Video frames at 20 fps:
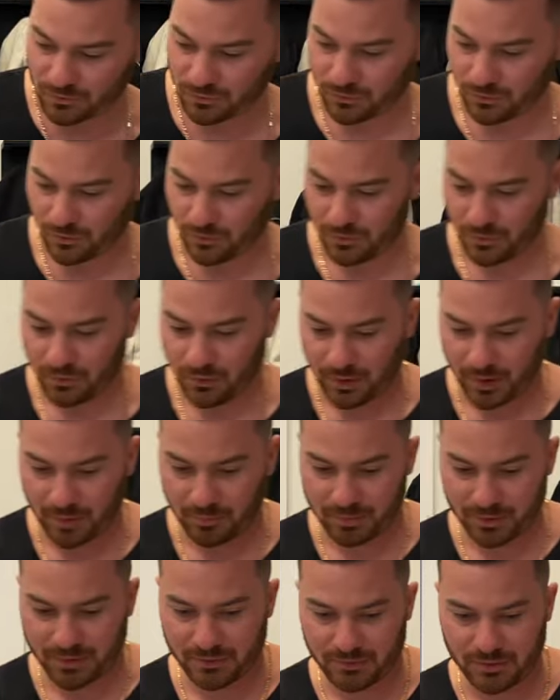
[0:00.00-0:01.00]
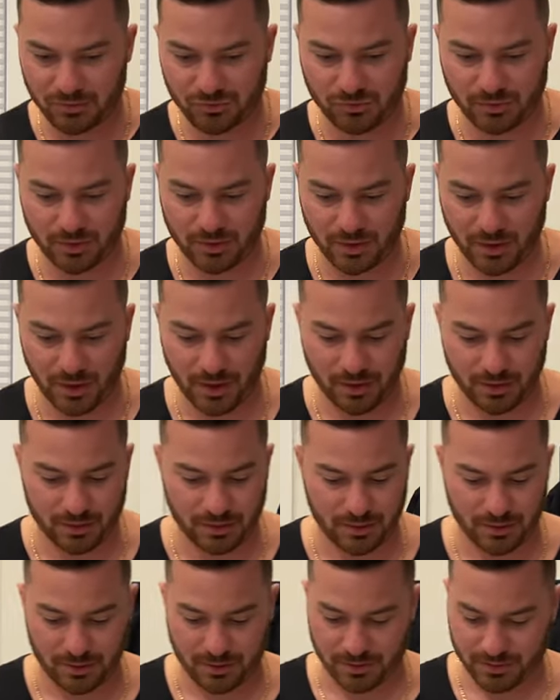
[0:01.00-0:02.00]
So I believe these were
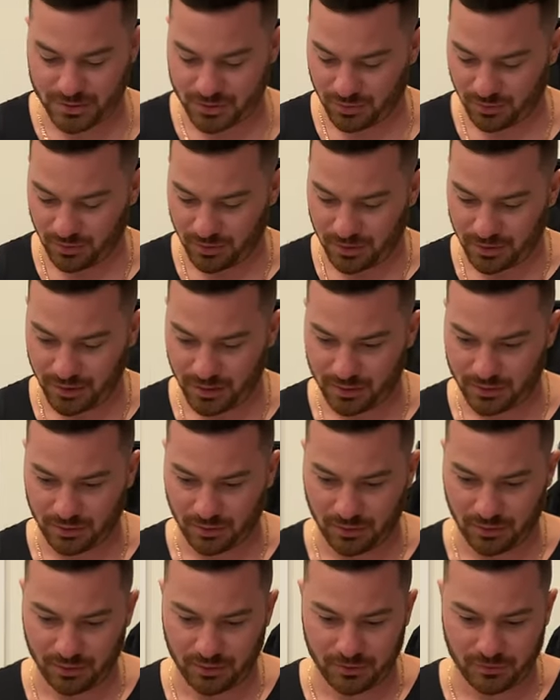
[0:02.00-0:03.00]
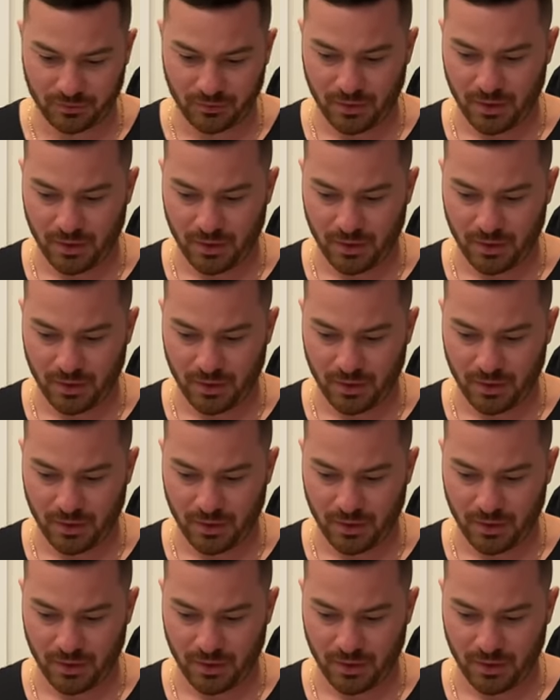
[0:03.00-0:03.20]
$128.